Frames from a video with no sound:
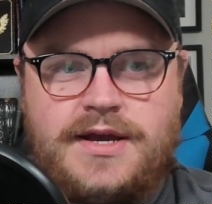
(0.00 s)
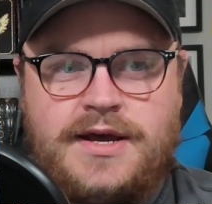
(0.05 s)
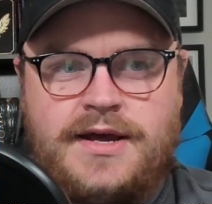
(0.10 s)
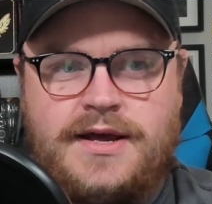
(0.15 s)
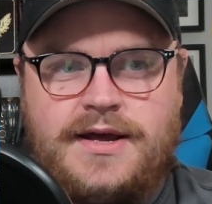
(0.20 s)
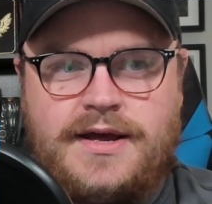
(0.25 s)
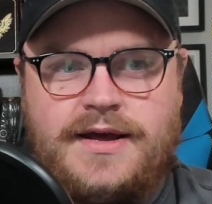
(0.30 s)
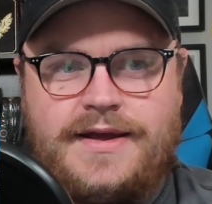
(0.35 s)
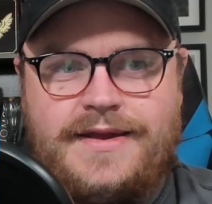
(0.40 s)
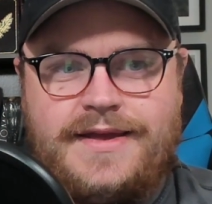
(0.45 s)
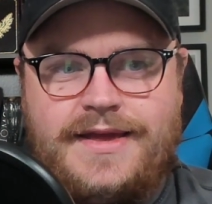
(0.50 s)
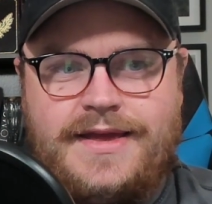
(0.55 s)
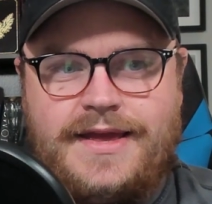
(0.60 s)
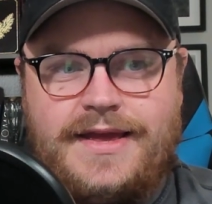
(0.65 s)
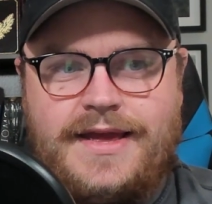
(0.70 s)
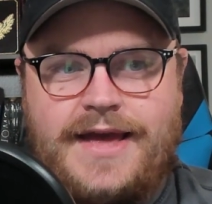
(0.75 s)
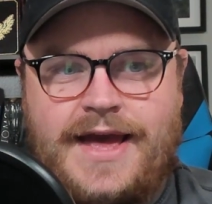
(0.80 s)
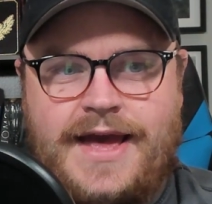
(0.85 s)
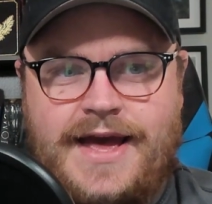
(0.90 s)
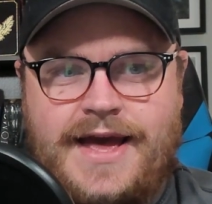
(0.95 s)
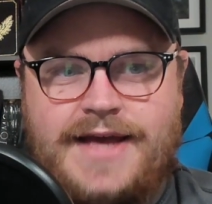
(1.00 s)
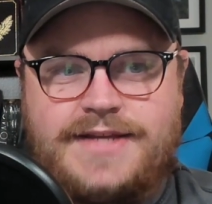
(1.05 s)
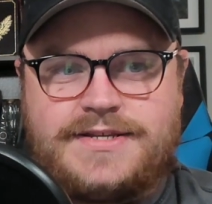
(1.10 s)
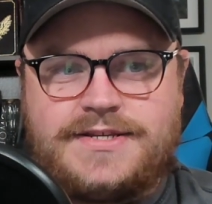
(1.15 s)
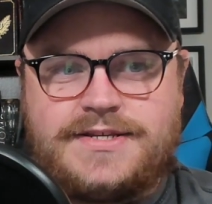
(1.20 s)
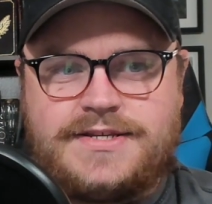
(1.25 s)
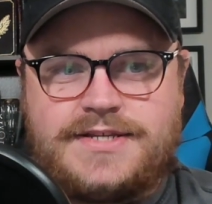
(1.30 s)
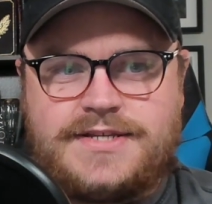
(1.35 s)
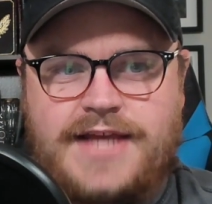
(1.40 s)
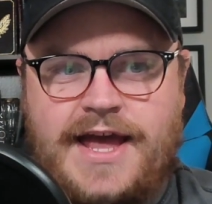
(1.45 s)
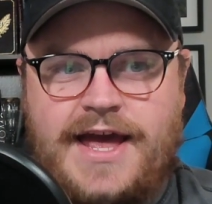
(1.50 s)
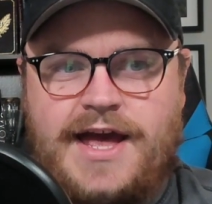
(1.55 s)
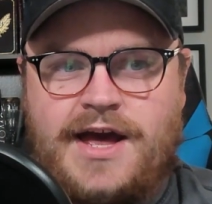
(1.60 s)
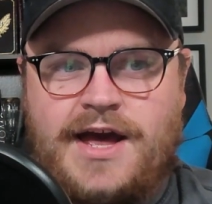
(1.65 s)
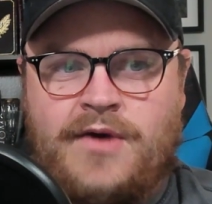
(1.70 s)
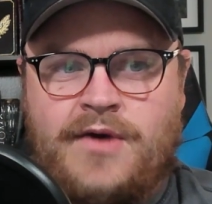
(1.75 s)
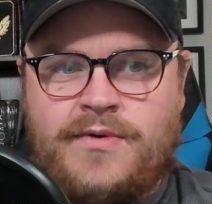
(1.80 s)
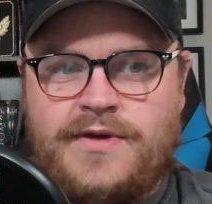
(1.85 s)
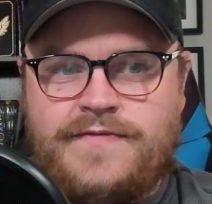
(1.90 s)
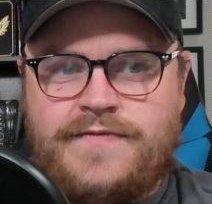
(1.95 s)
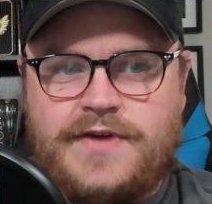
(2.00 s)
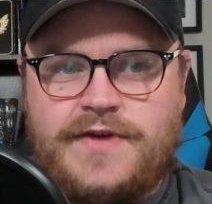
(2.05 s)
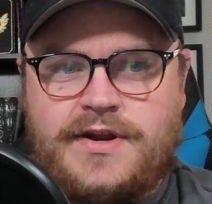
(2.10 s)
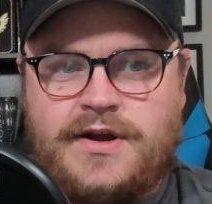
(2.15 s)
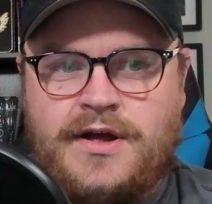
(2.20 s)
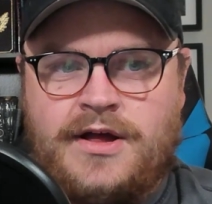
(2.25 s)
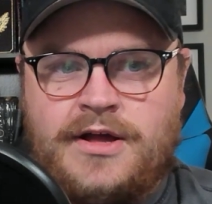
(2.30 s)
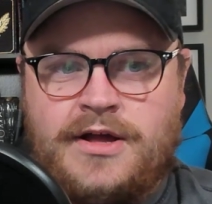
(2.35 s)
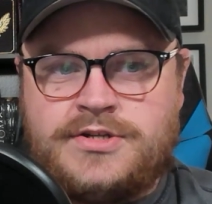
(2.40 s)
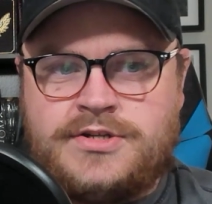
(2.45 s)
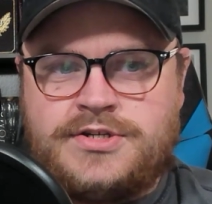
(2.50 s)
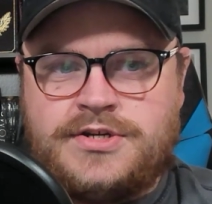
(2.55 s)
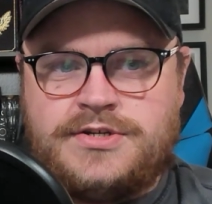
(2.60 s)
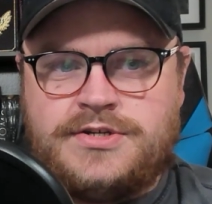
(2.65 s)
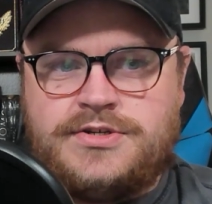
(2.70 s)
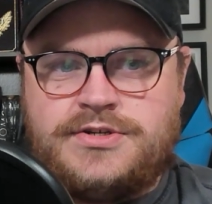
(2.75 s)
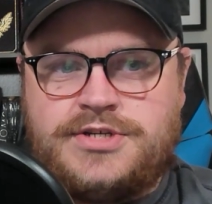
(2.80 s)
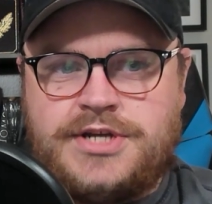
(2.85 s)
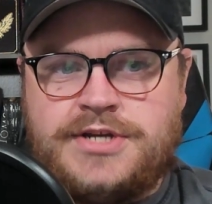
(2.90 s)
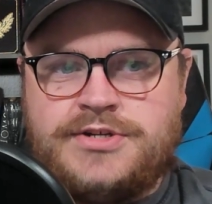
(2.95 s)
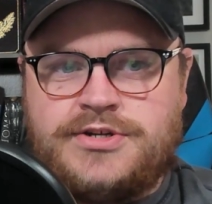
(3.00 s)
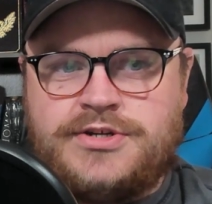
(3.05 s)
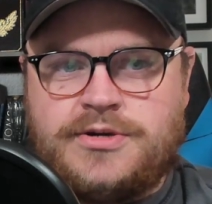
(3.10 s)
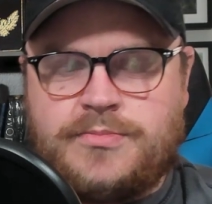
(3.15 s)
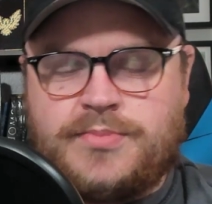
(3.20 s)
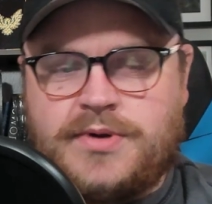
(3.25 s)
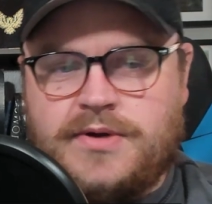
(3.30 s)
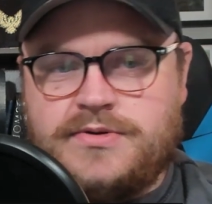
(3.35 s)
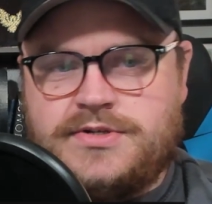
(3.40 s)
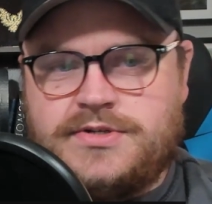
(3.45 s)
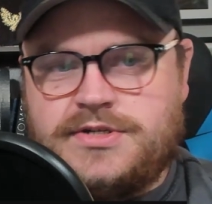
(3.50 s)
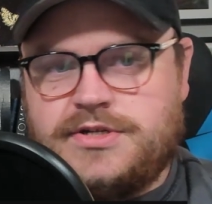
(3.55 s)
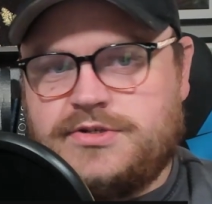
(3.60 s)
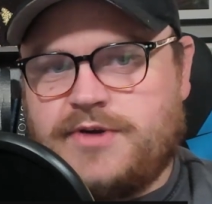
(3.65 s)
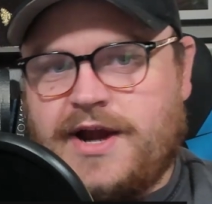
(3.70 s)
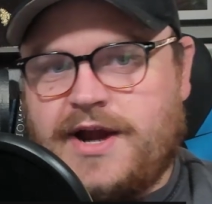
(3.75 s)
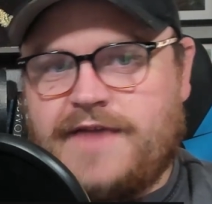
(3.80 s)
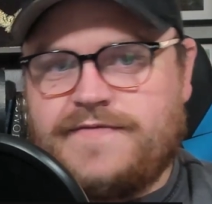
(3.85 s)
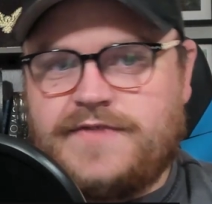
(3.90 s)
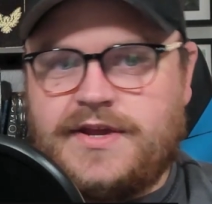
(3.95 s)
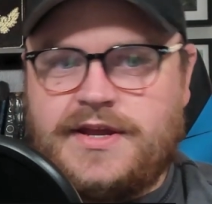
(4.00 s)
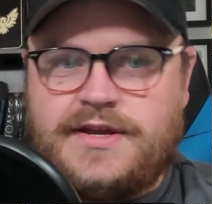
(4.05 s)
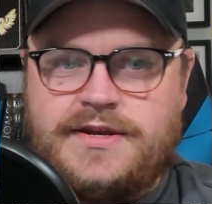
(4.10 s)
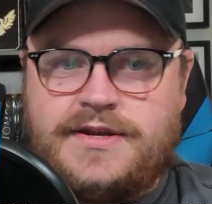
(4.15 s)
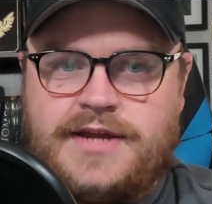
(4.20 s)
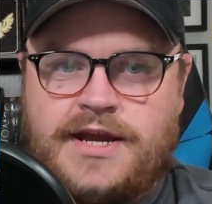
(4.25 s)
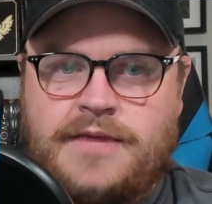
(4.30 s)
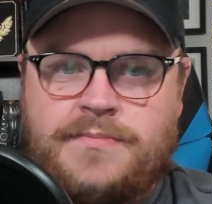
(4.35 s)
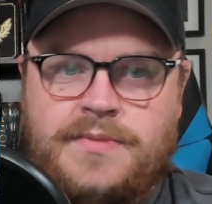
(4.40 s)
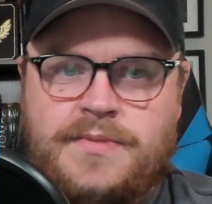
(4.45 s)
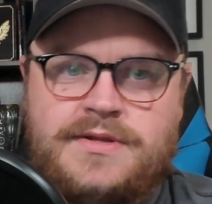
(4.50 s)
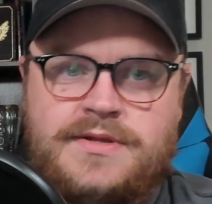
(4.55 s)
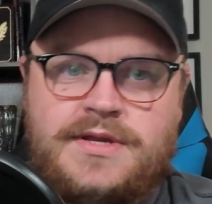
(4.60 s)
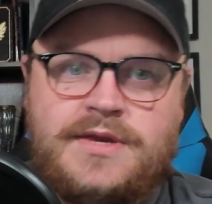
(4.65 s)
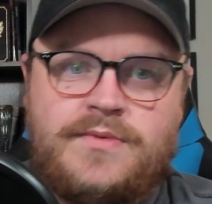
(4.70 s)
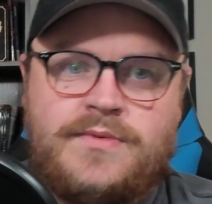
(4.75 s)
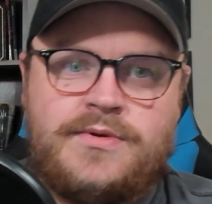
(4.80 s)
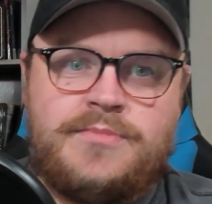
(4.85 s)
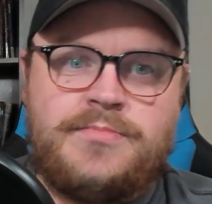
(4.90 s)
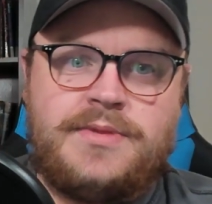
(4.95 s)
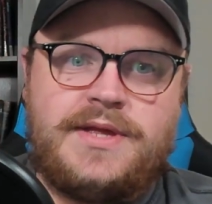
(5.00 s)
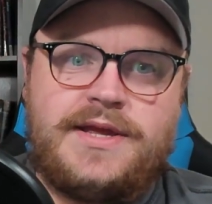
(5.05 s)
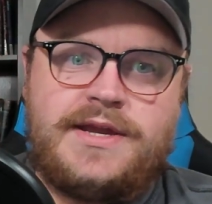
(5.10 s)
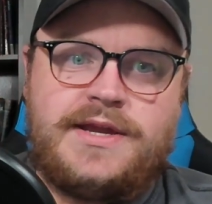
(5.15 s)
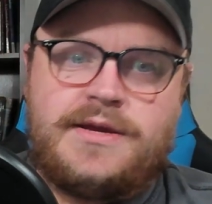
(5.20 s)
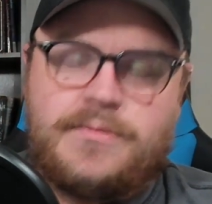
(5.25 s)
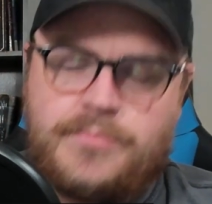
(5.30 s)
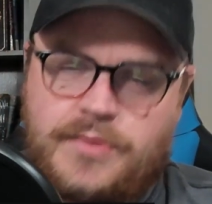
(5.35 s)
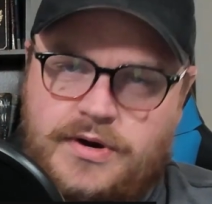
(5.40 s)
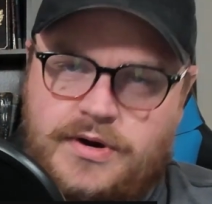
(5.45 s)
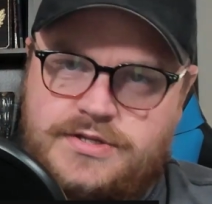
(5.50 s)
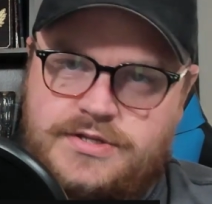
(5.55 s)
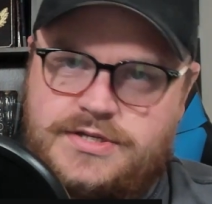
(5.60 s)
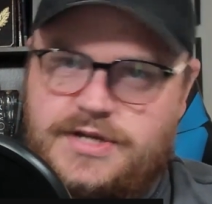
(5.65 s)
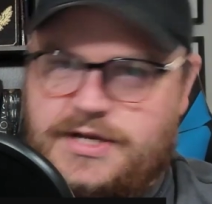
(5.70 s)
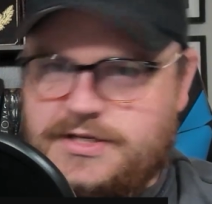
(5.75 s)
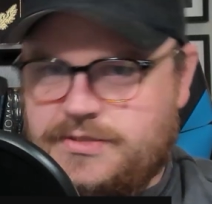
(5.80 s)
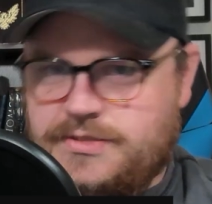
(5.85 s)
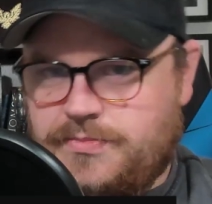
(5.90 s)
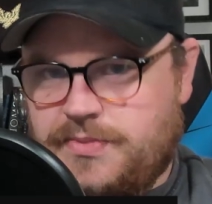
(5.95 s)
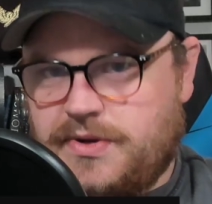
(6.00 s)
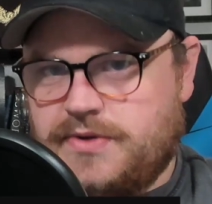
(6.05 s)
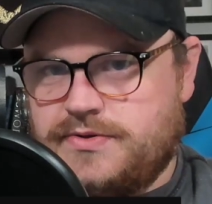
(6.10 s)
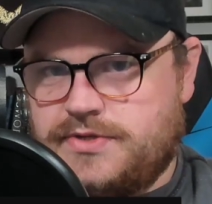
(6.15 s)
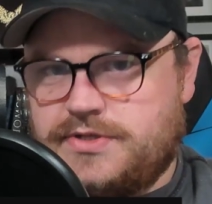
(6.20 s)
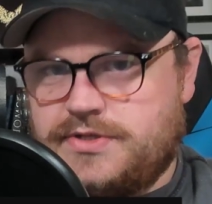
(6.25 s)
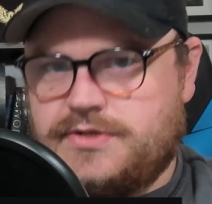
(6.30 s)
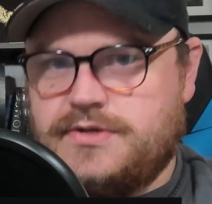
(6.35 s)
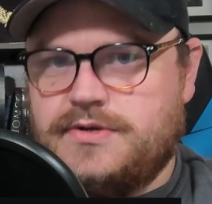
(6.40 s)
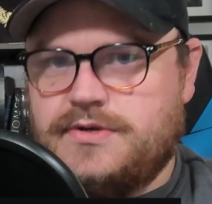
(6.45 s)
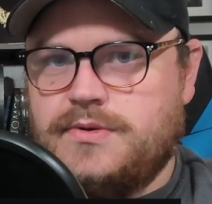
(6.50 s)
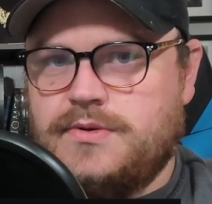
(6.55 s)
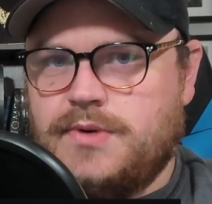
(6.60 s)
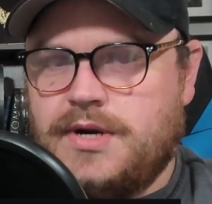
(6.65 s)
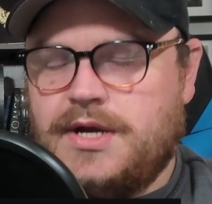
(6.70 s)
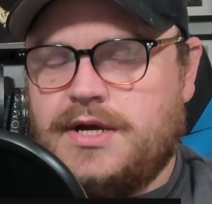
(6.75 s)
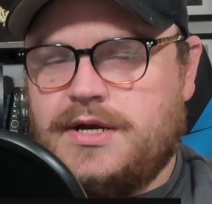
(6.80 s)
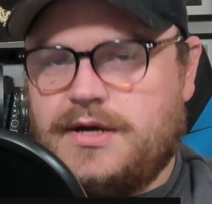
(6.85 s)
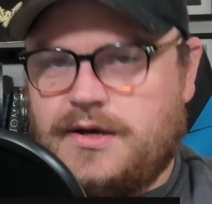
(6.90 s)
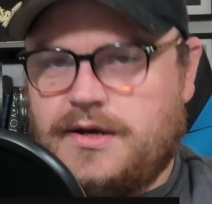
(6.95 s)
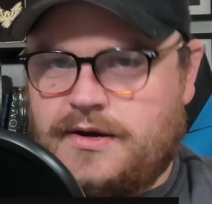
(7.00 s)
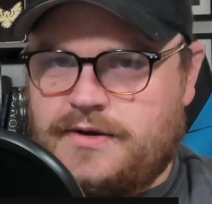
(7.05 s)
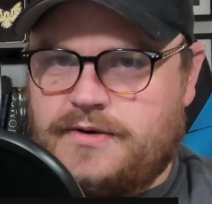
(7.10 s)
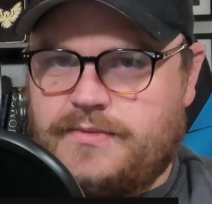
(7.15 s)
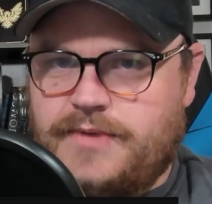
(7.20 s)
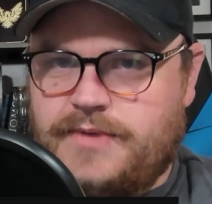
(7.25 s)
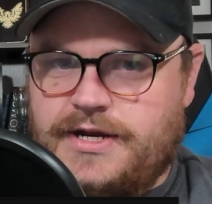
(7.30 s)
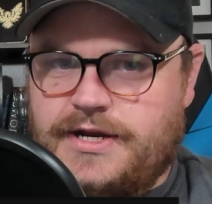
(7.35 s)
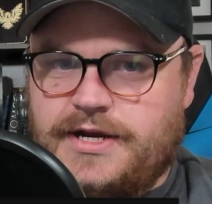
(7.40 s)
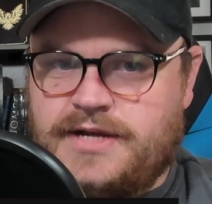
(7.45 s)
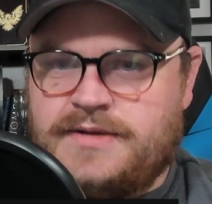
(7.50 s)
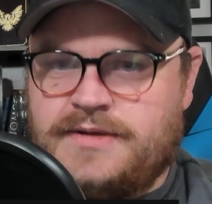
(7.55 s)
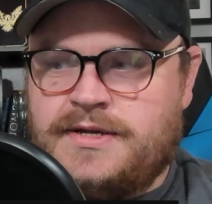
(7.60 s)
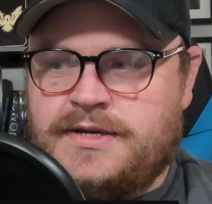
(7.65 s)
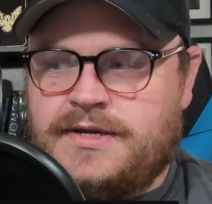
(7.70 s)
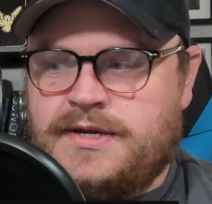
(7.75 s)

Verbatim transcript: Uh, he asks, how, if at all, should you change your approach to drafting and deck building when playing in person as opposed to on arena?